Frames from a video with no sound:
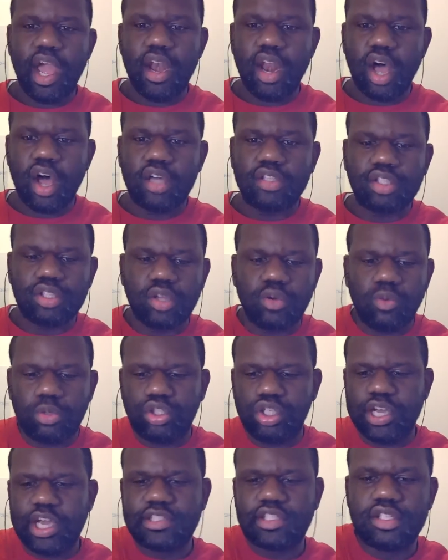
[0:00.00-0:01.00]
and also
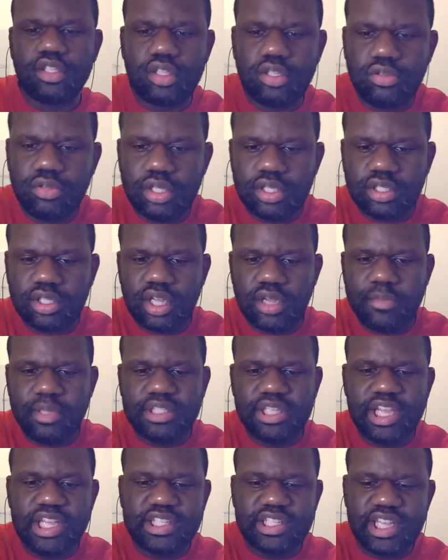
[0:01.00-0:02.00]
what you guys can do is
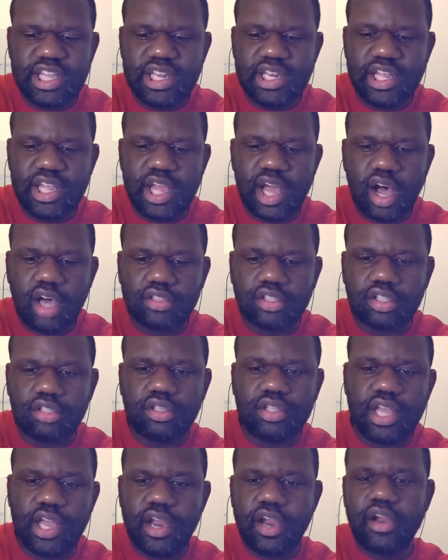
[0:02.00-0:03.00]
he's in
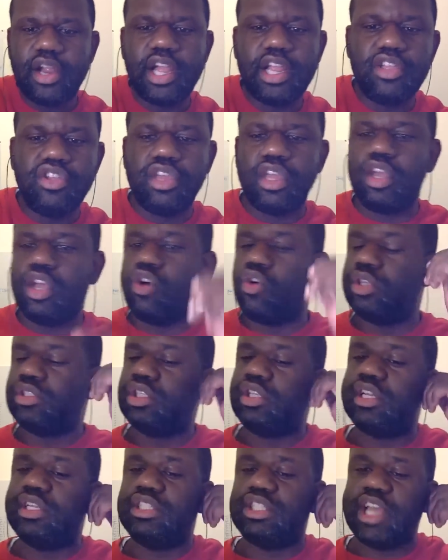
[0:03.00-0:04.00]
also there, and you can go
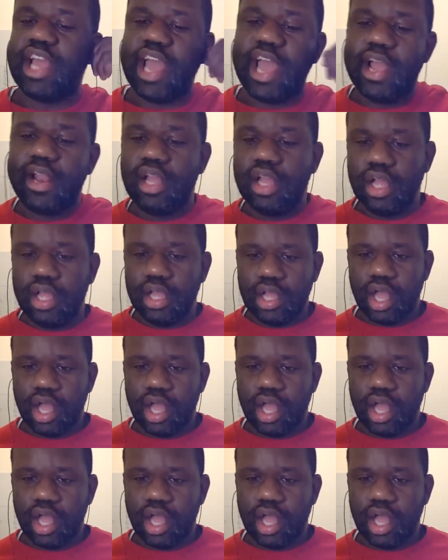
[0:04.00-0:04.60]
into the chat.